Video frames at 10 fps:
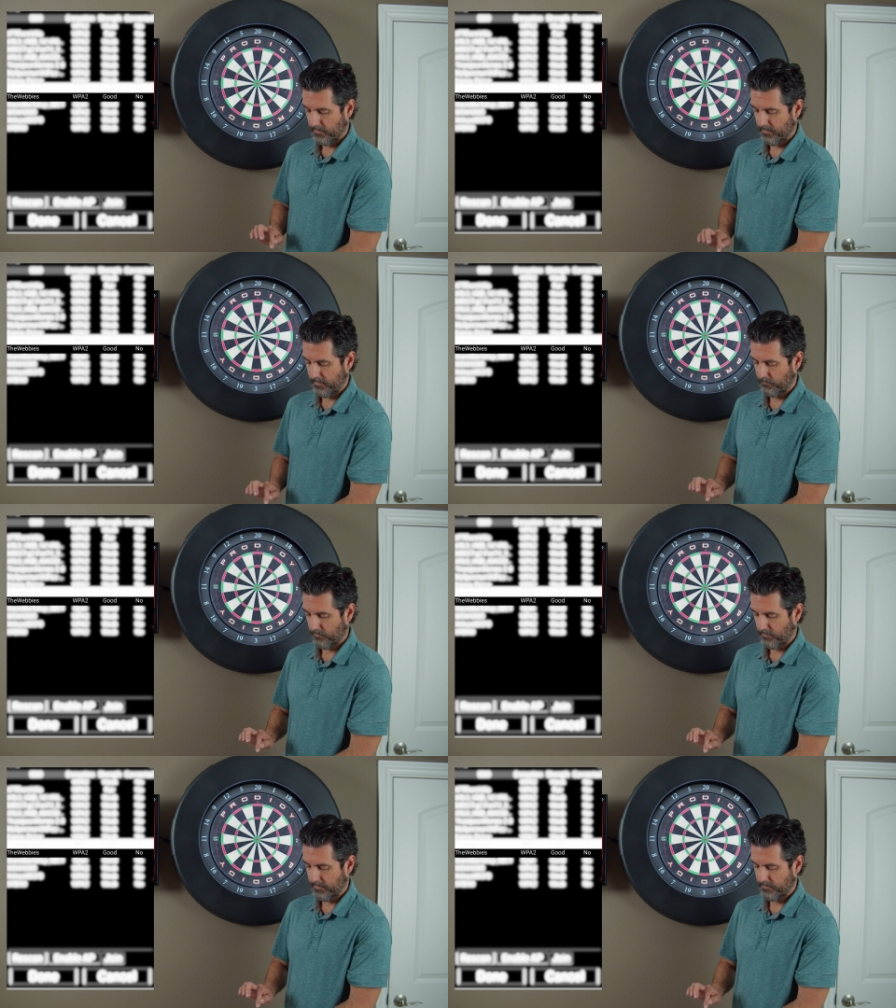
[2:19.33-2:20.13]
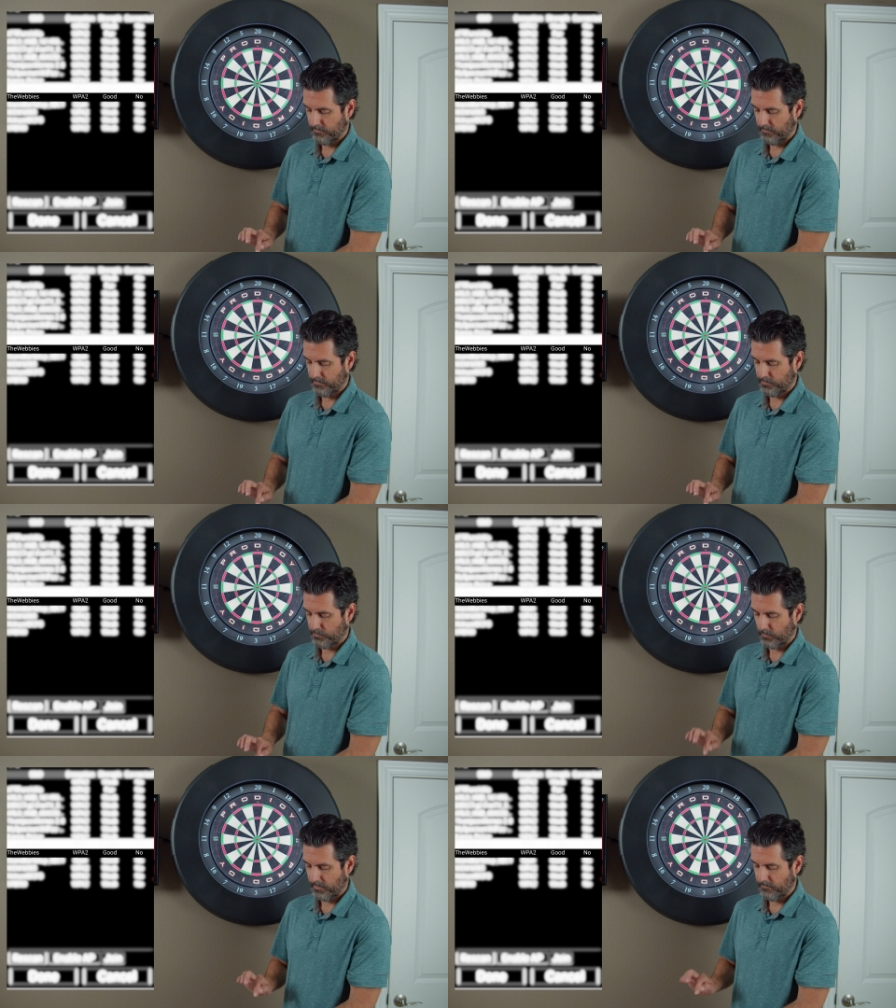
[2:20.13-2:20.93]
And we'll hit the
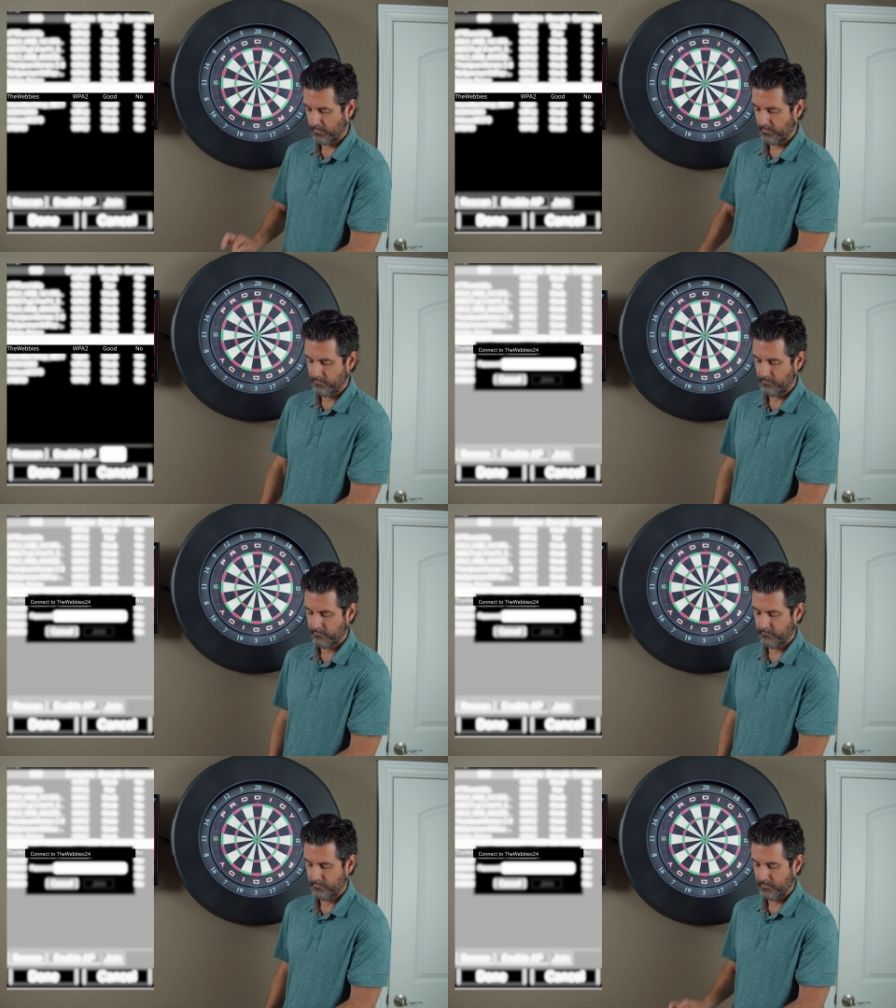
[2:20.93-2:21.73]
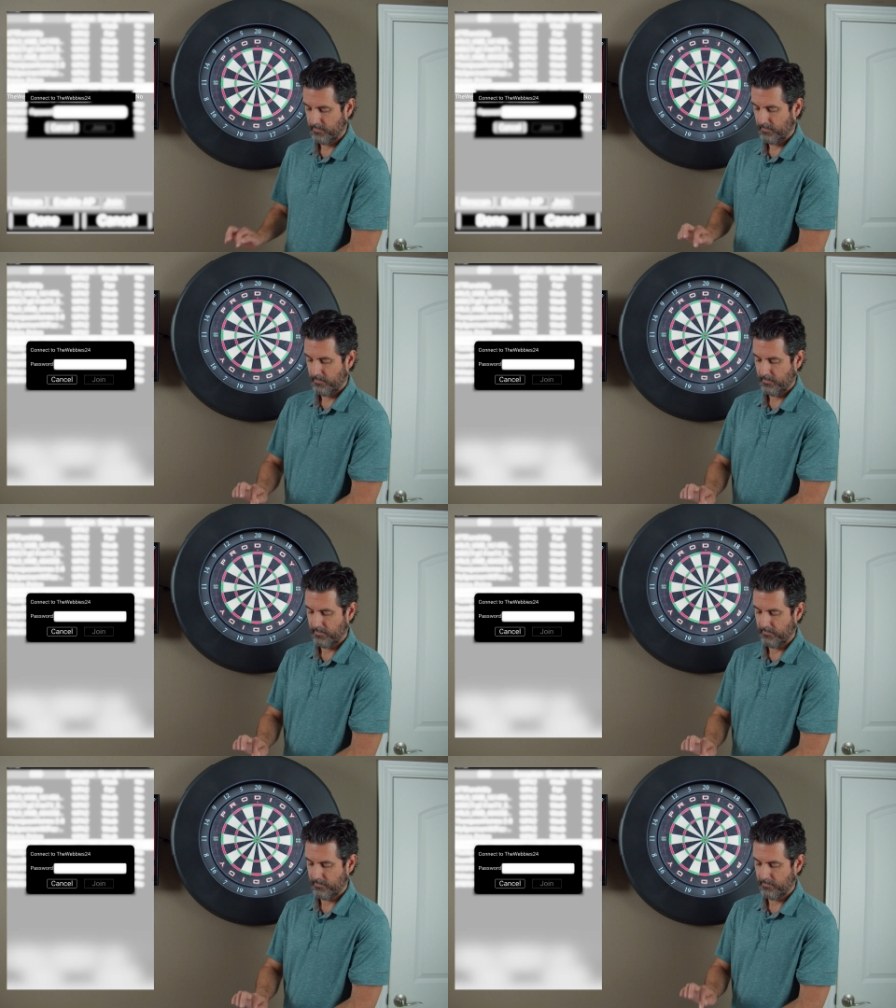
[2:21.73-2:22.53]
join button
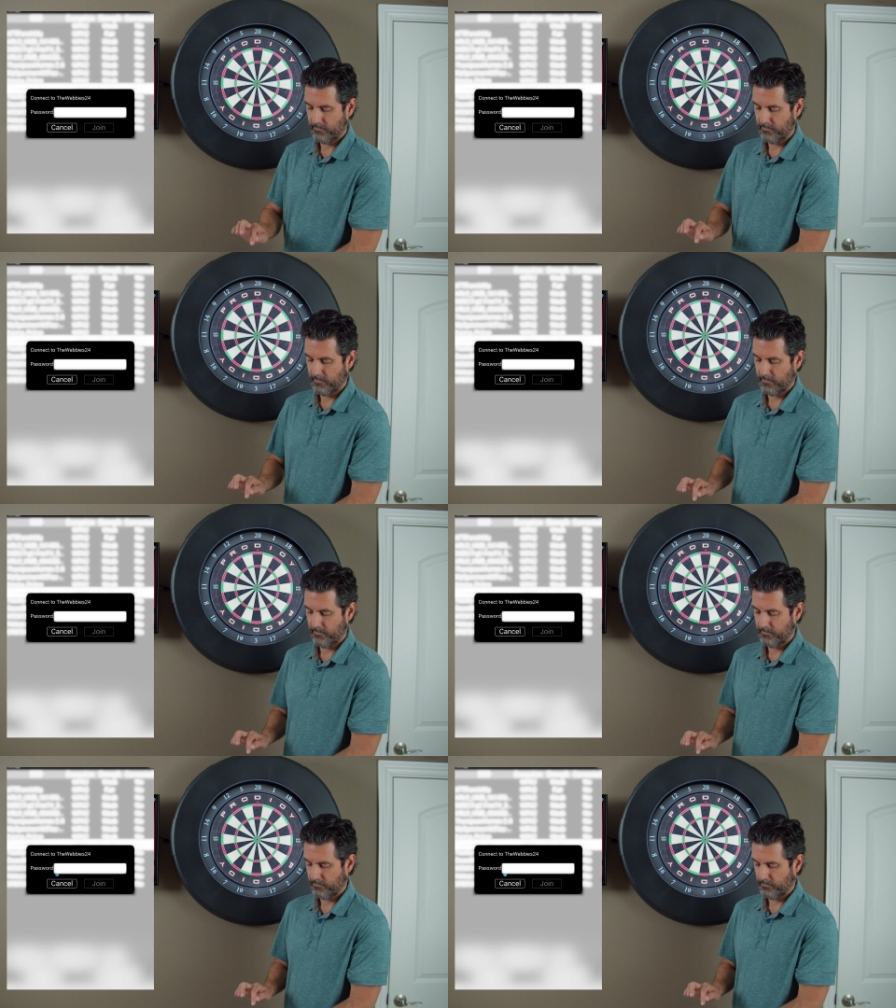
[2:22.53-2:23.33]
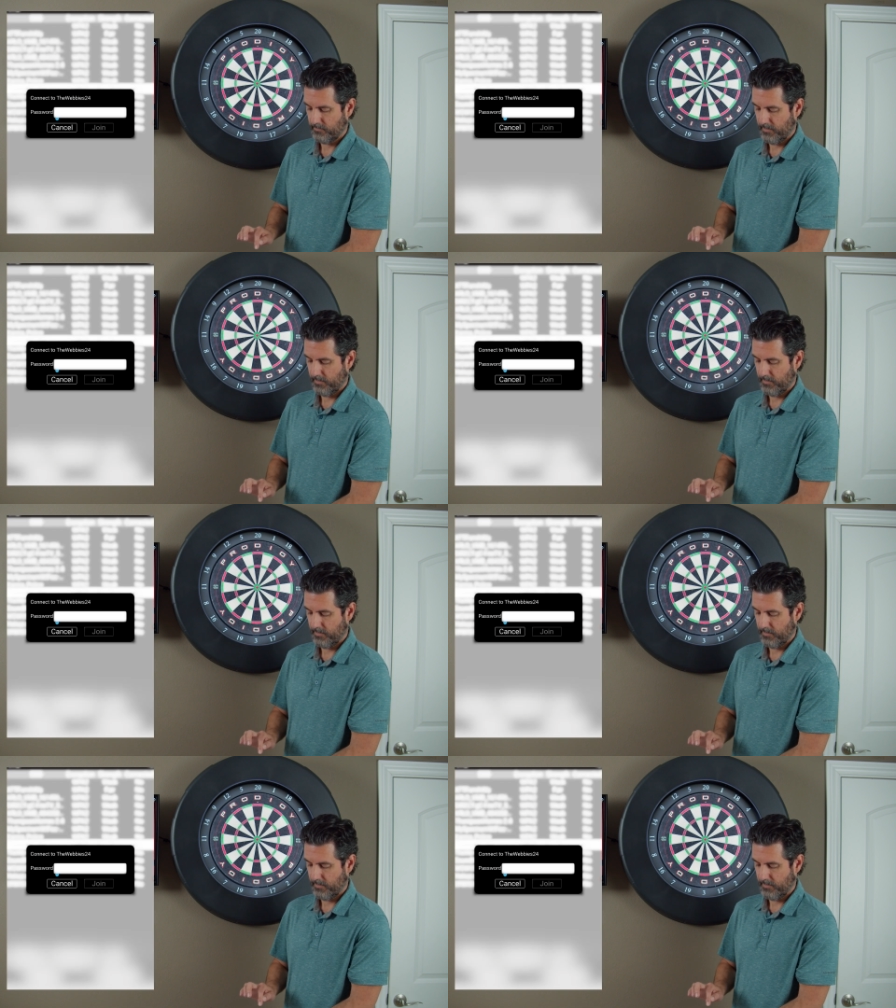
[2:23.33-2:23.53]
and then I'll enter the